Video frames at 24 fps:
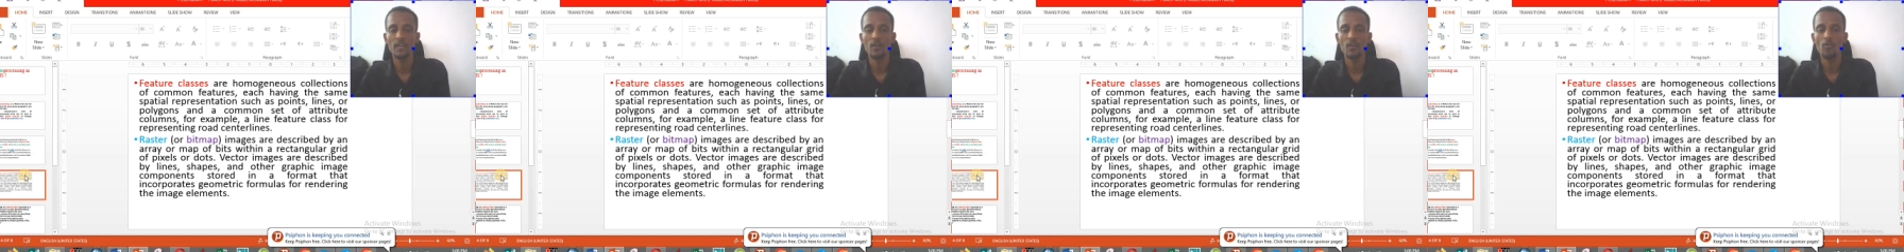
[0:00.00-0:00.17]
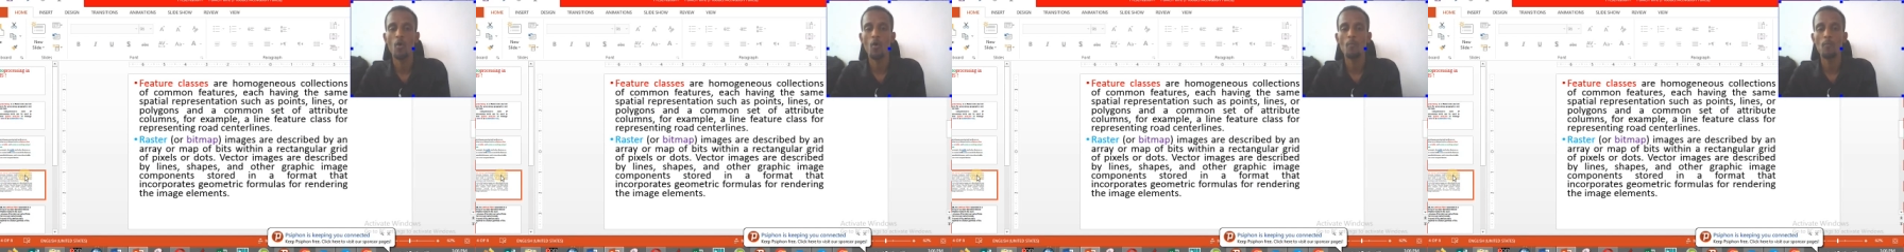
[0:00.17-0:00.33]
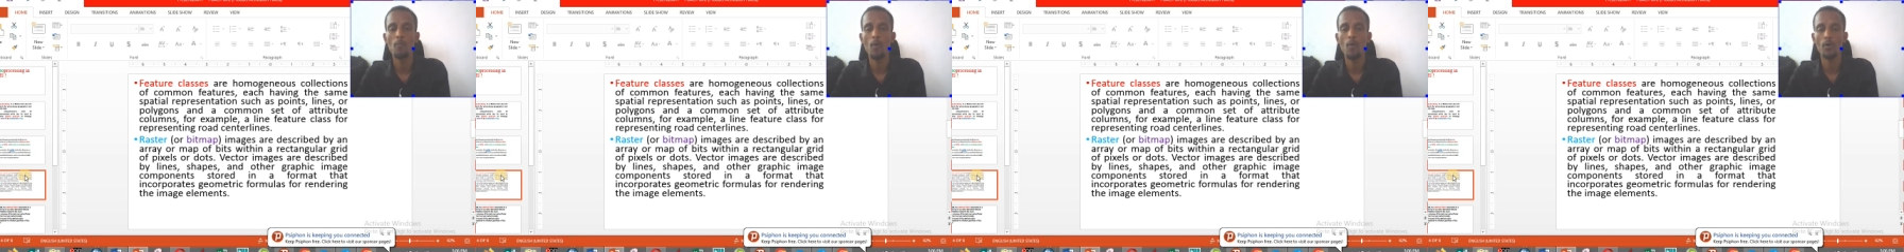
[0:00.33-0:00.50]

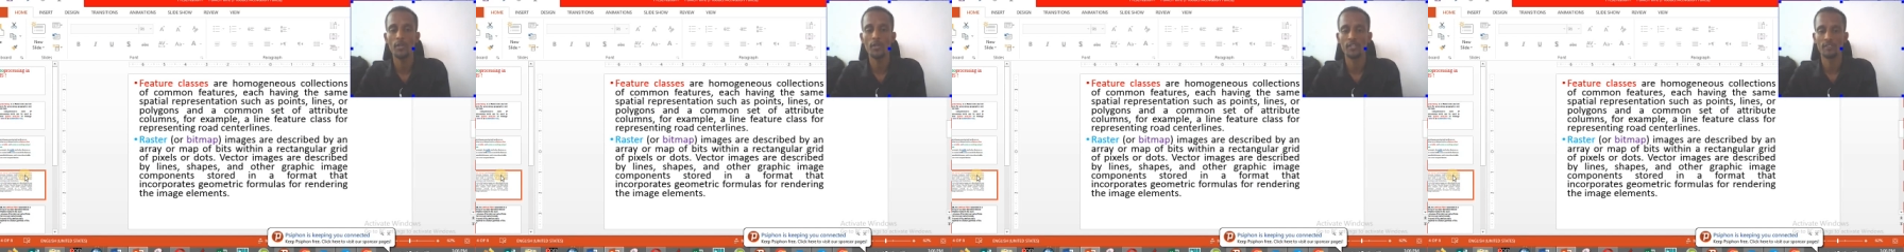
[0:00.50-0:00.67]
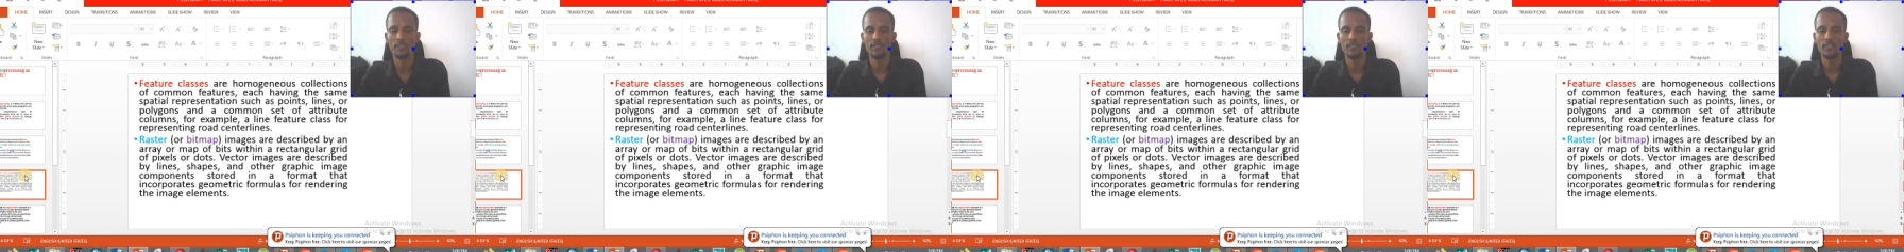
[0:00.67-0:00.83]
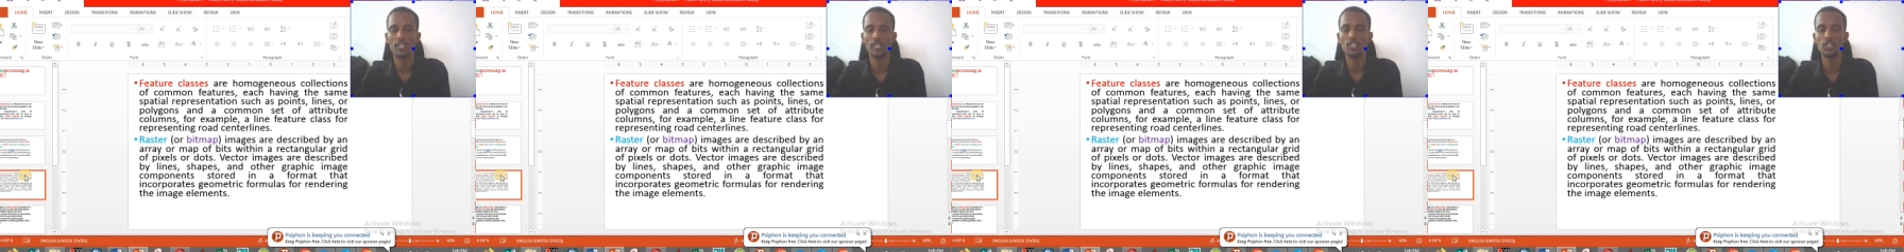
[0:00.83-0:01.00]

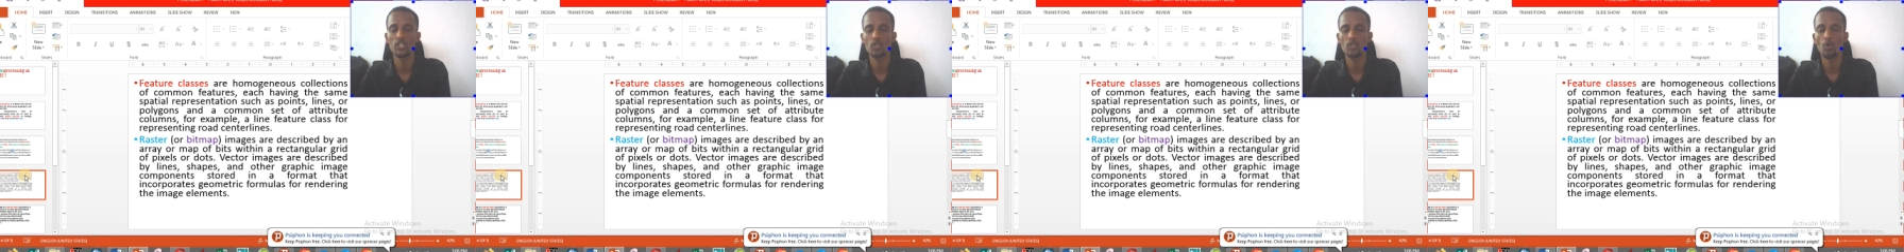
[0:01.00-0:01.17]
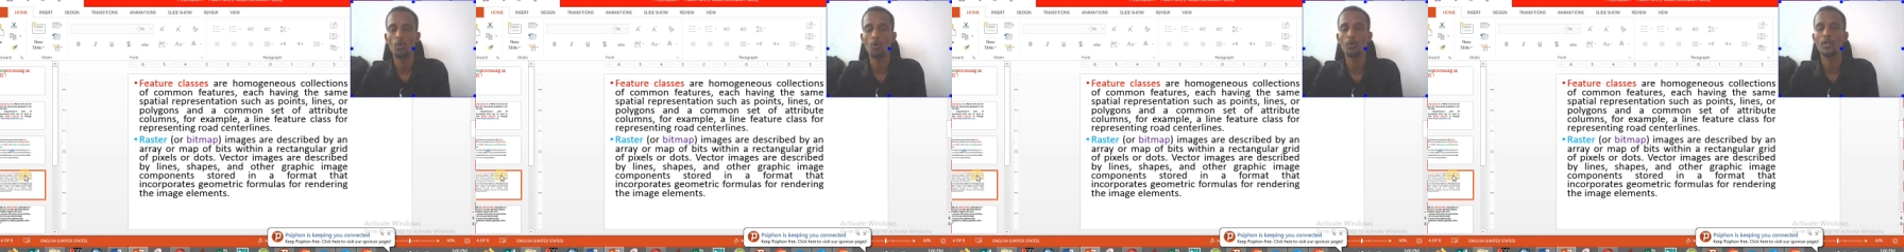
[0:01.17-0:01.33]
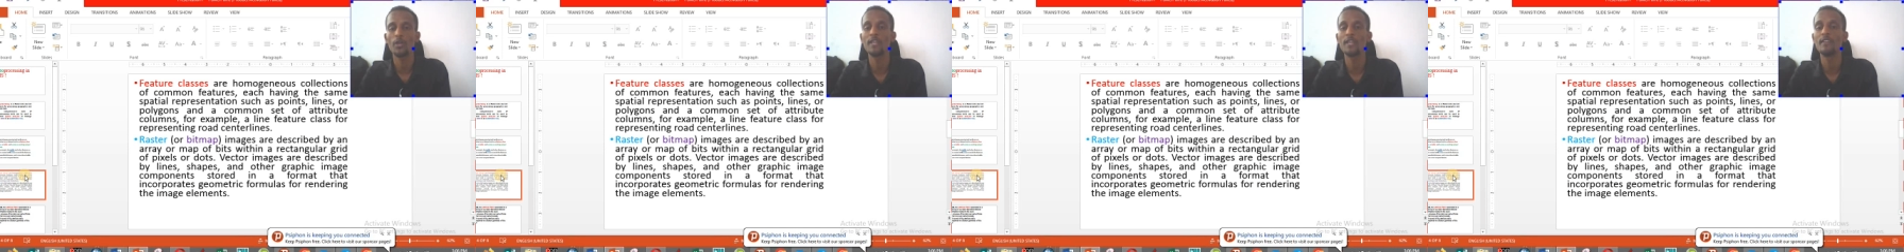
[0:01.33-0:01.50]
component
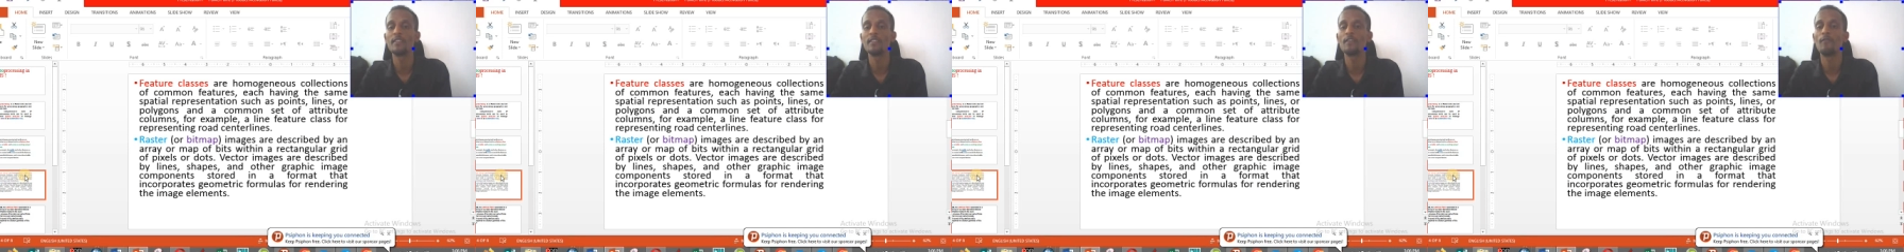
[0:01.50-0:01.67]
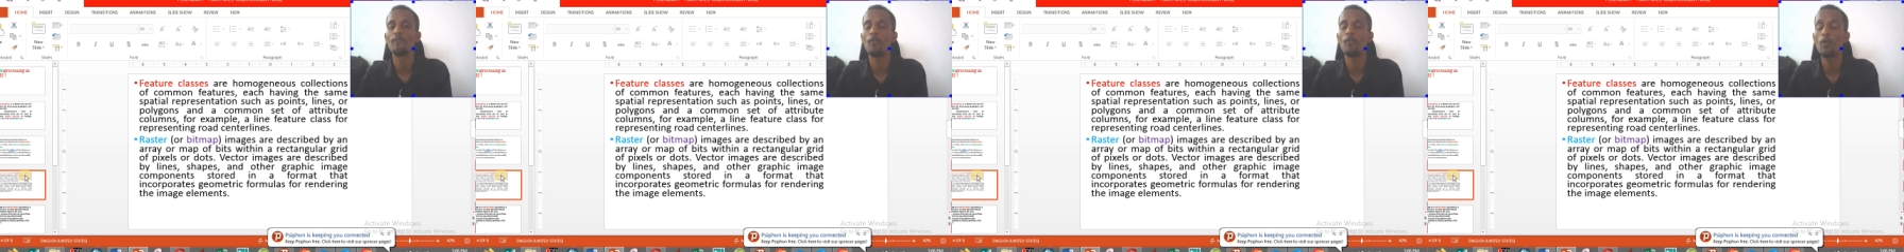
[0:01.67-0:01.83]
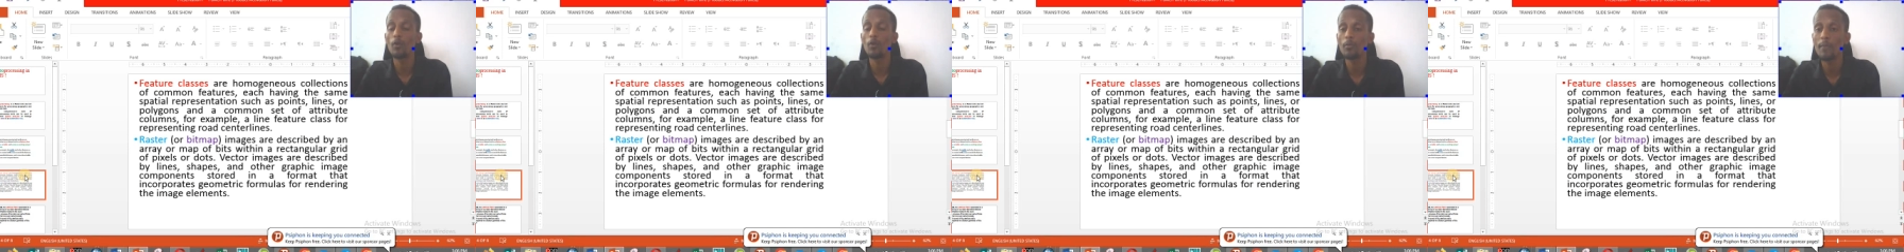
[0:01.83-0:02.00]
stored in the
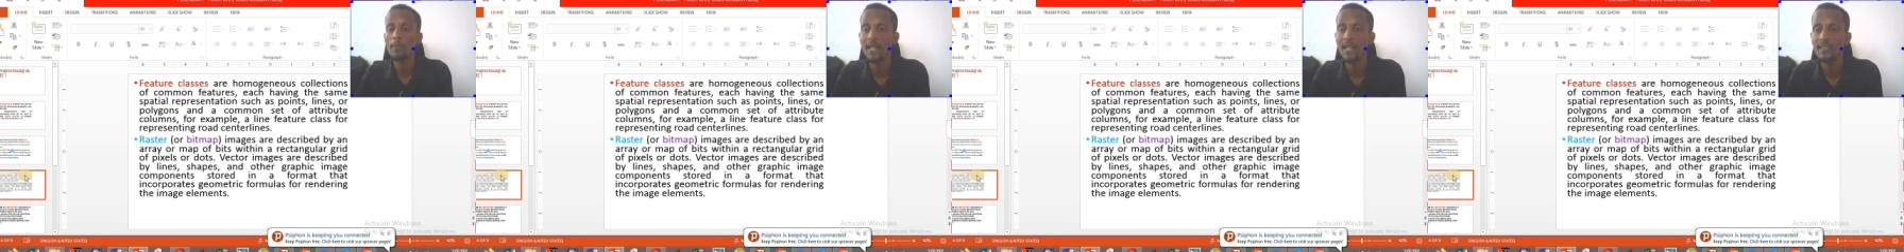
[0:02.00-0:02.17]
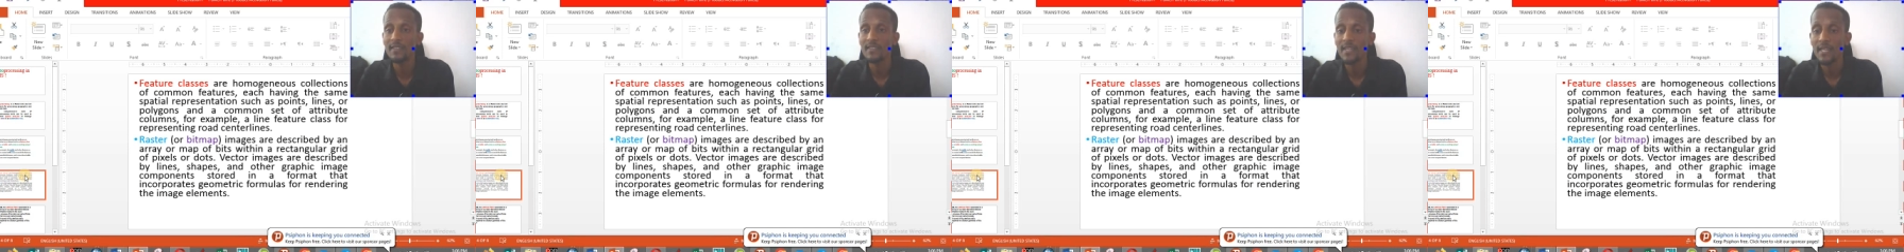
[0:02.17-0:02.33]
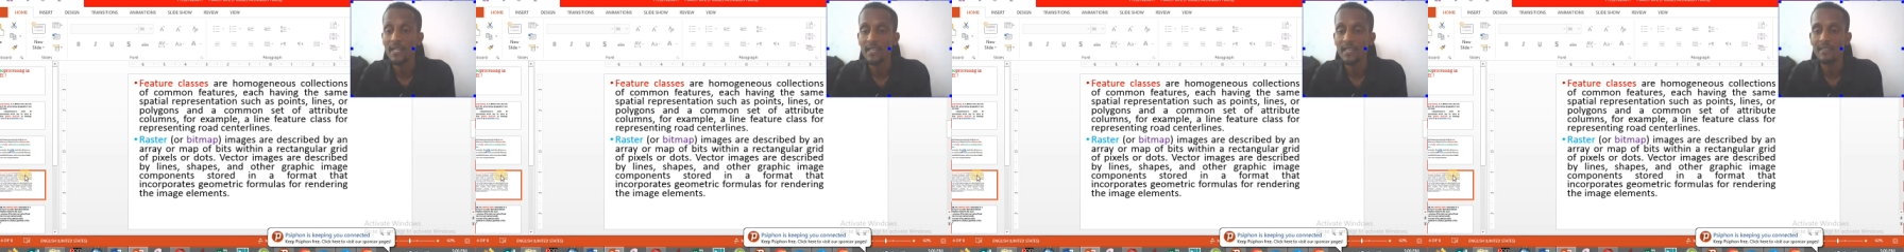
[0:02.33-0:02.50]

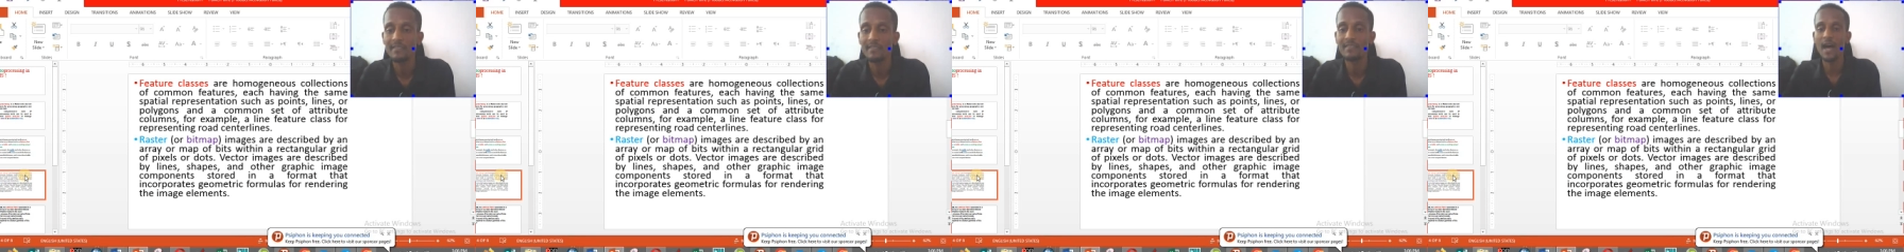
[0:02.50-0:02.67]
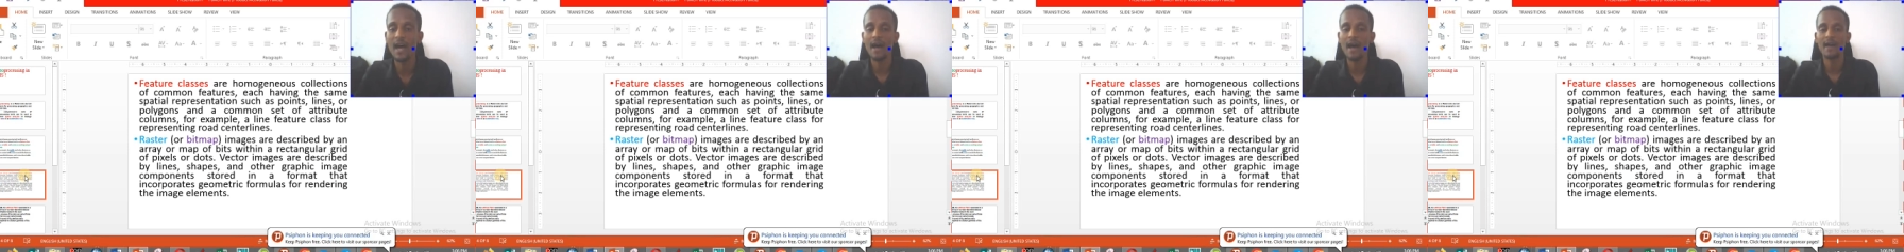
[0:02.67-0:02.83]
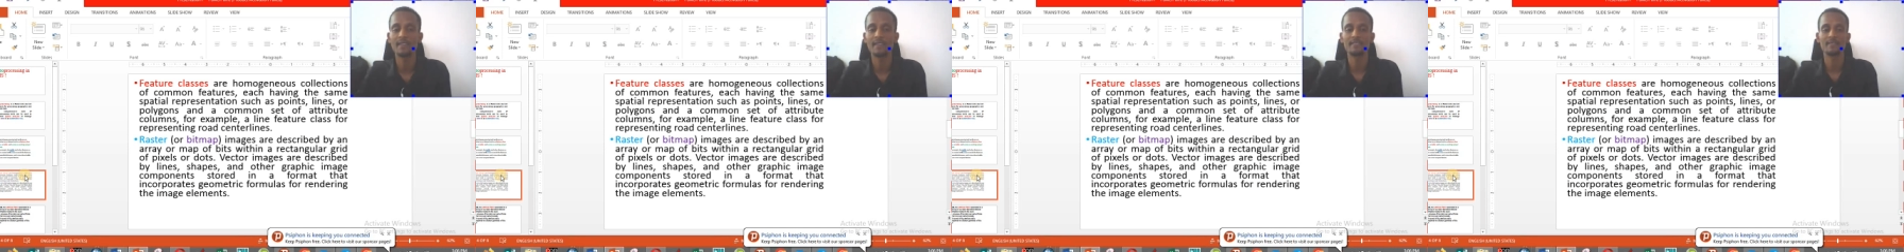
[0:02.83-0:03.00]
format
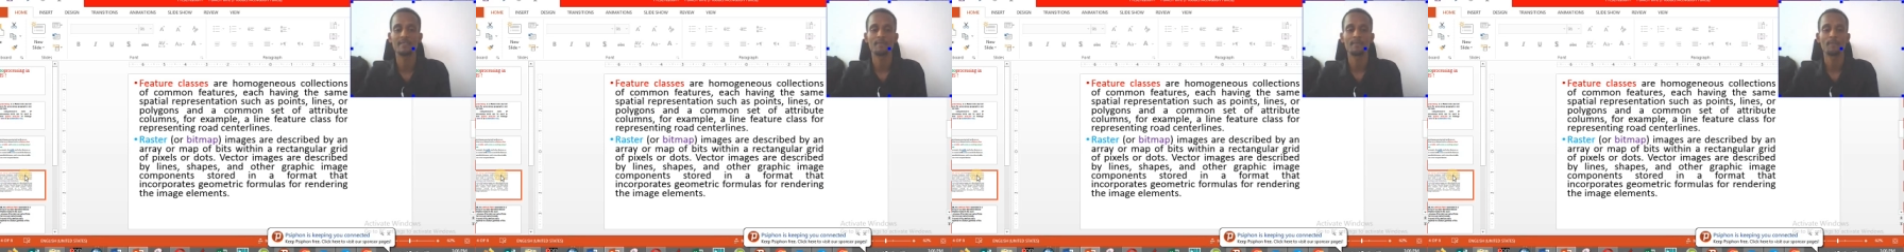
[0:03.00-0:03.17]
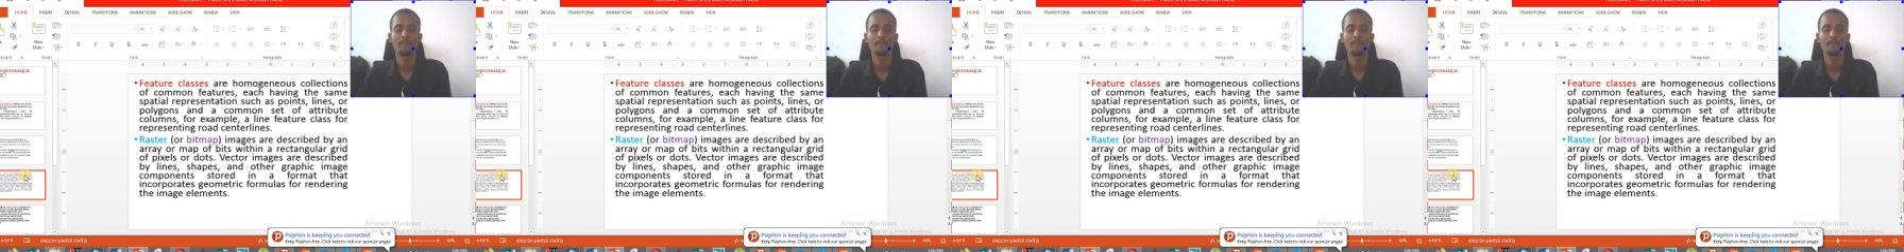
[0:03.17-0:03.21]
that